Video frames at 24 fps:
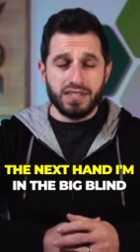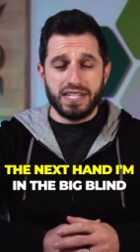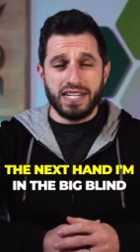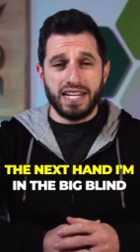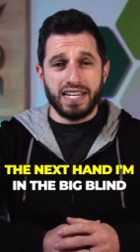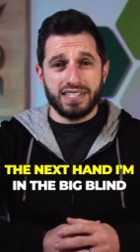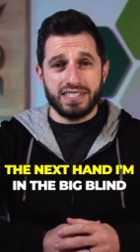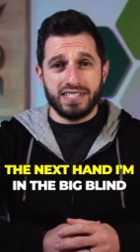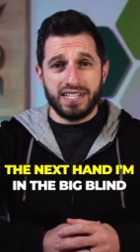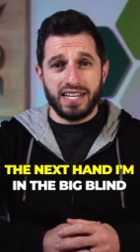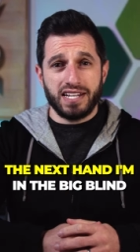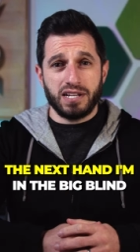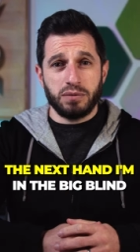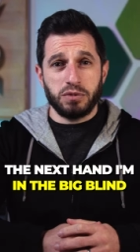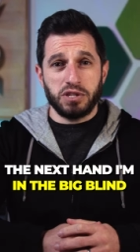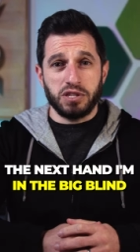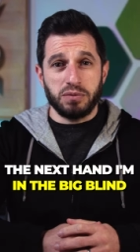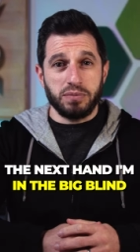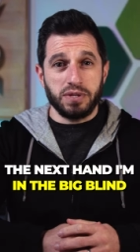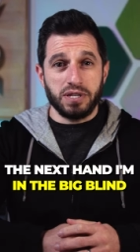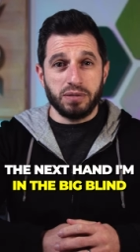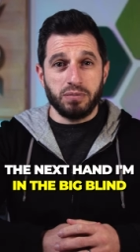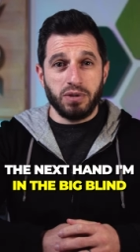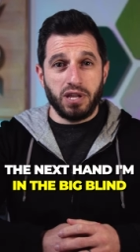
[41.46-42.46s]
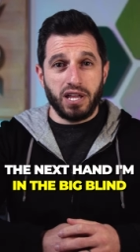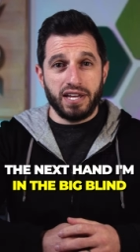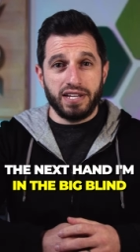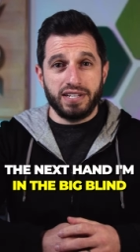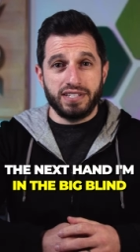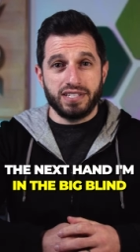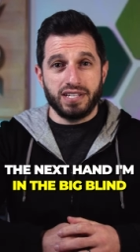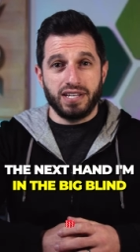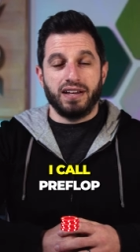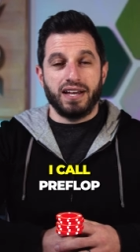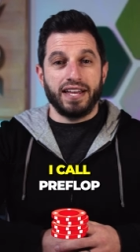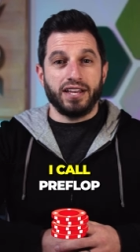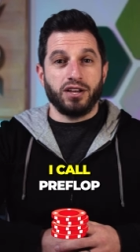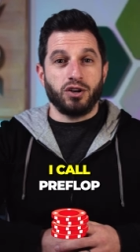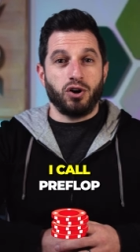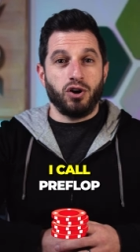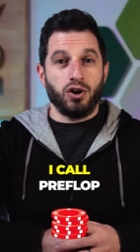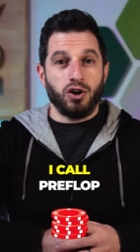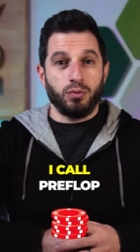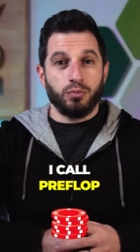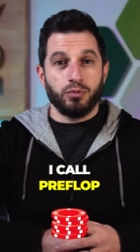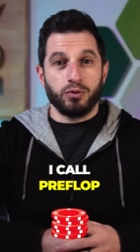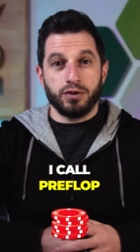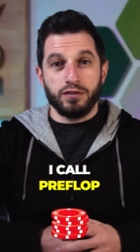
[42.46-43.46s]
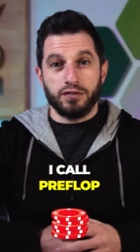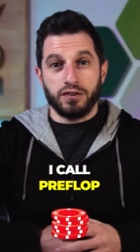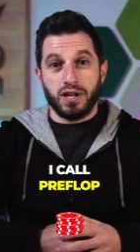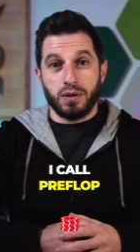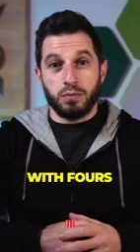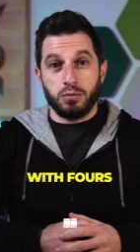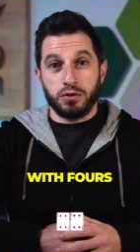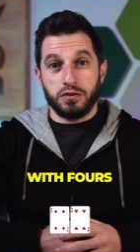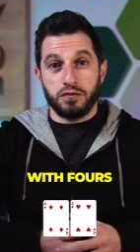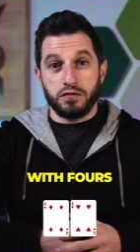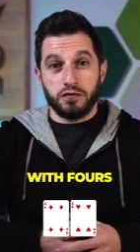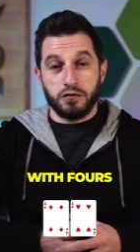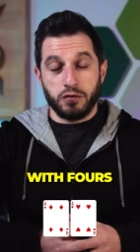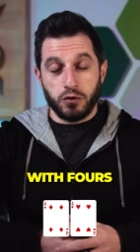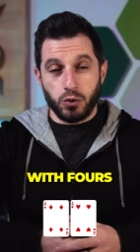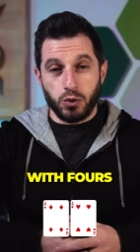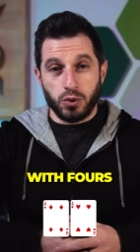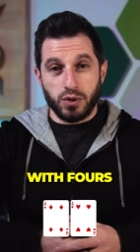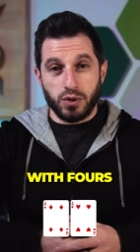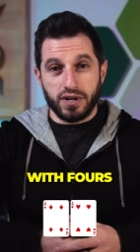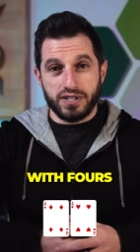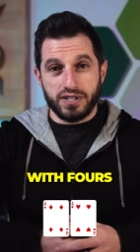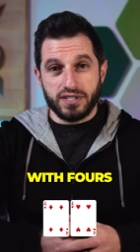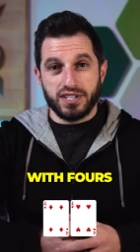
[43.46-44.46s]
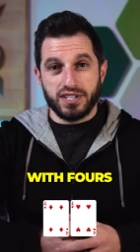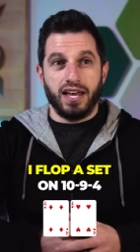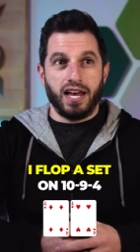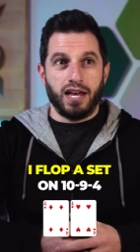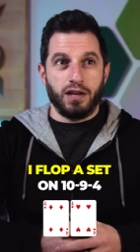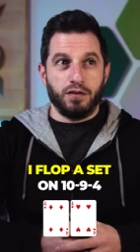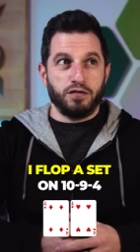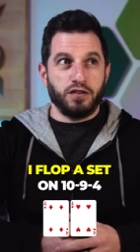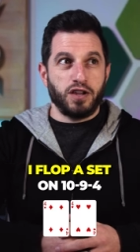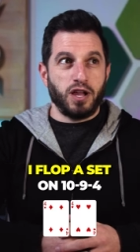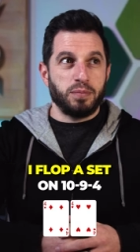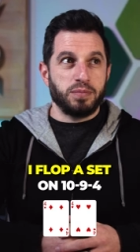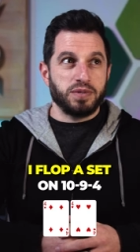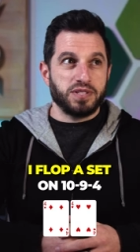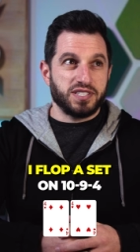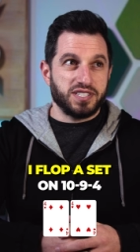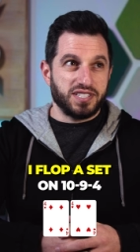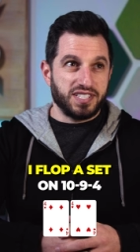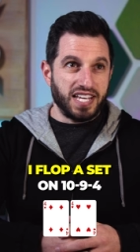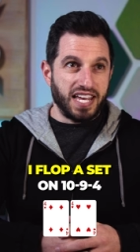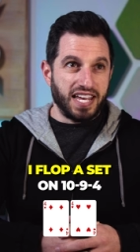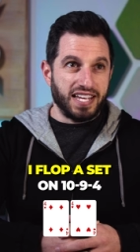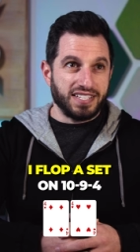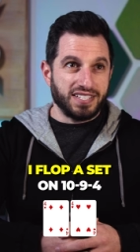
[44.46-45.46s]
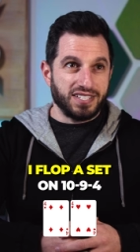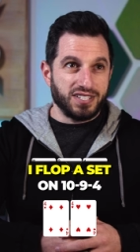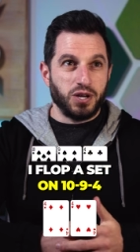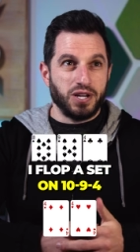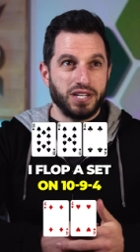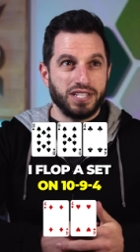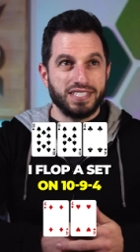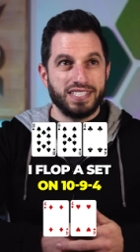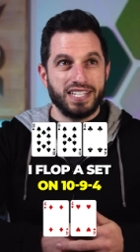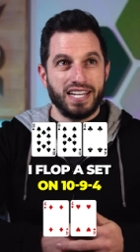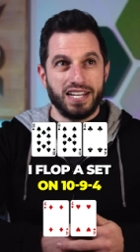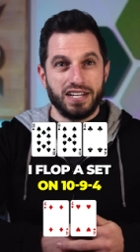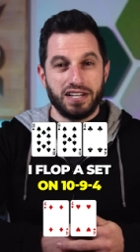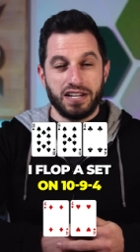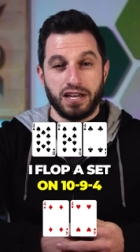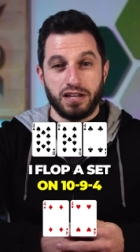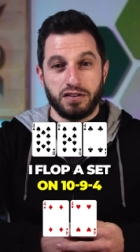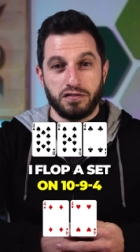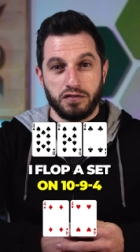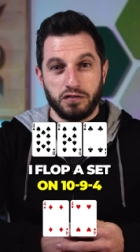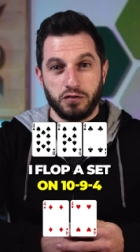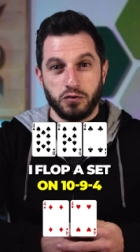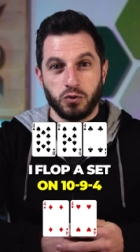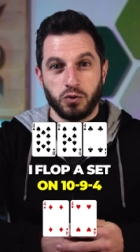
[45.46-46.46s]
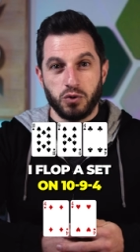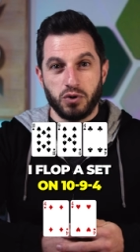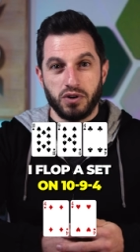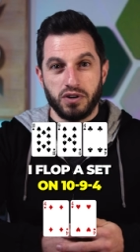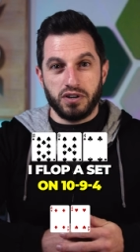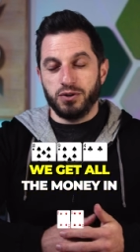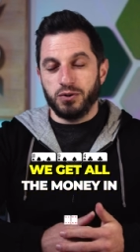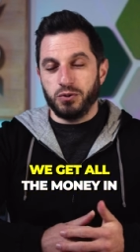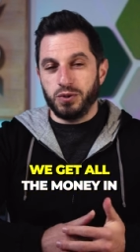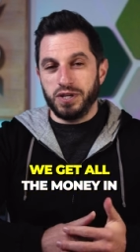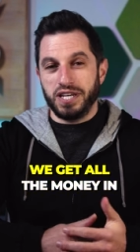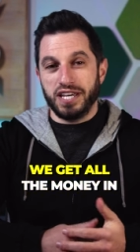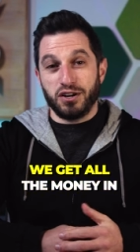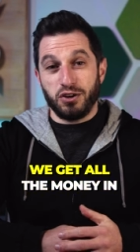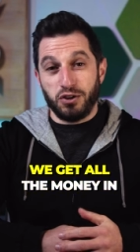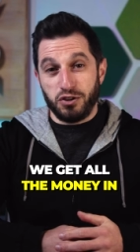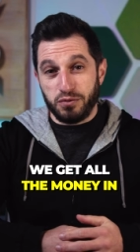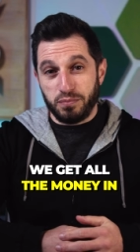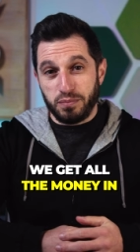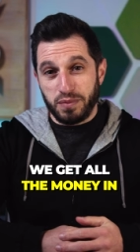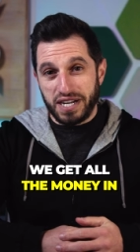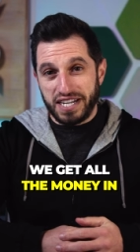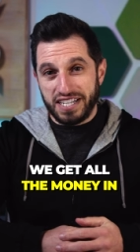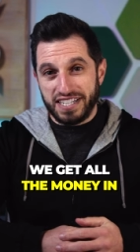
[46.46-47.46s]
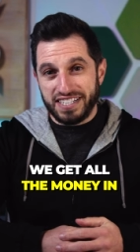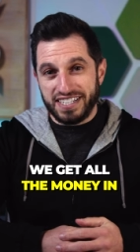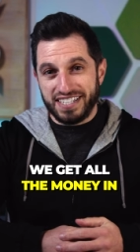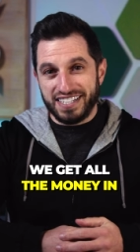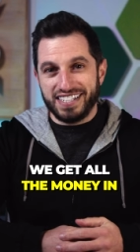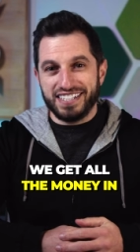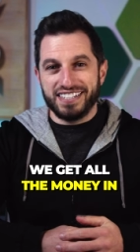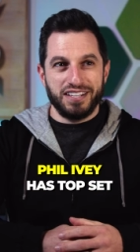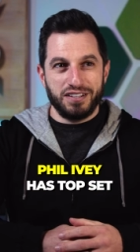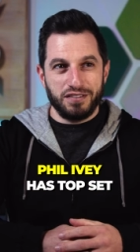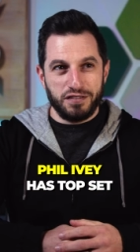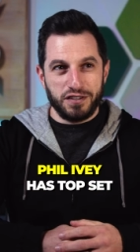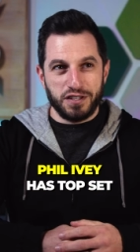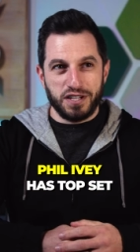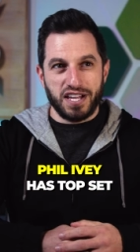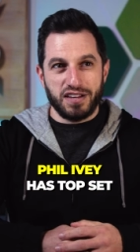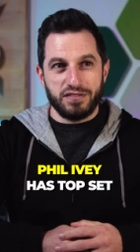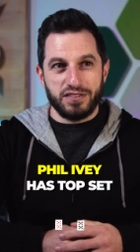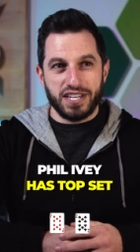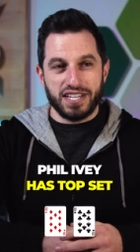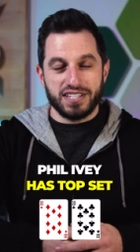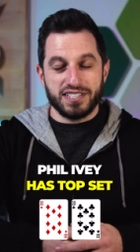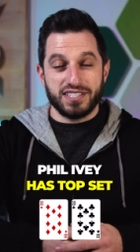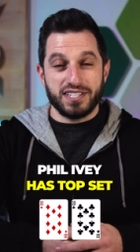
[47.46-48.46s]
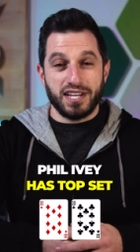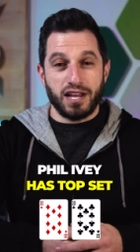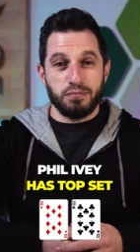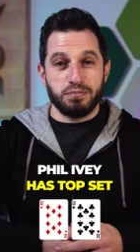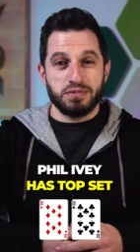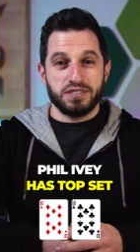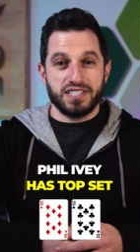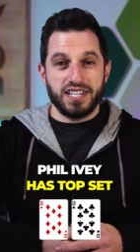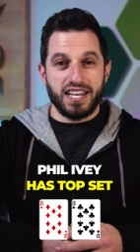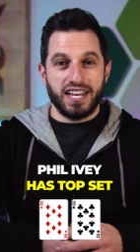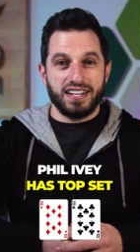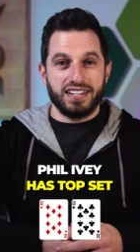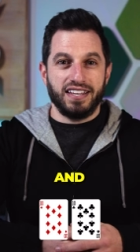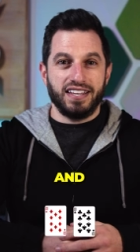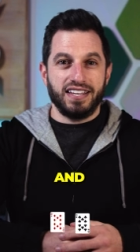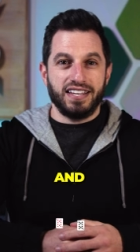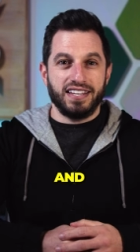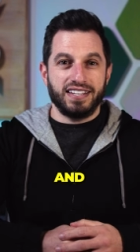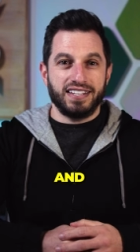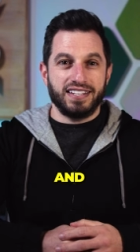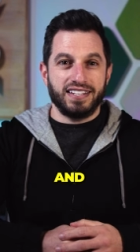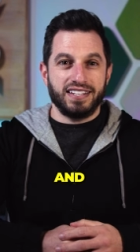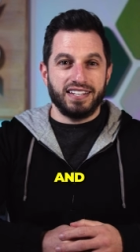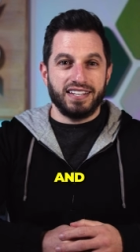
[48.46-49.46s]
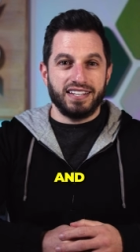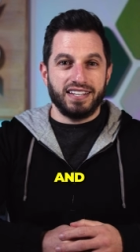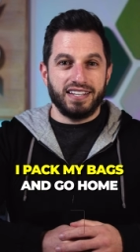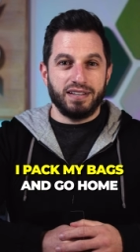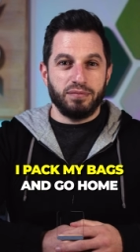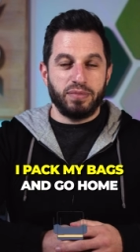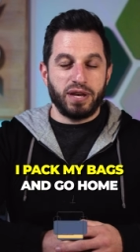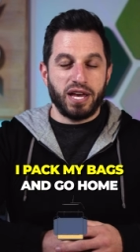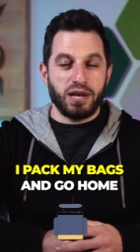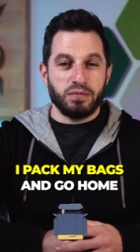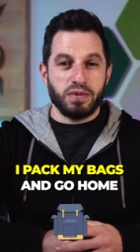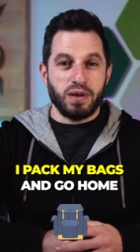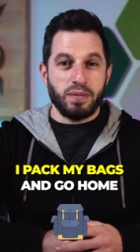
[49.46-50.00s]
The next hand I'm in the big blind. I call pre-flop with fours. I flop a set on 10, 9, 4. We get all the money in. Phil Ivey has top set and I pack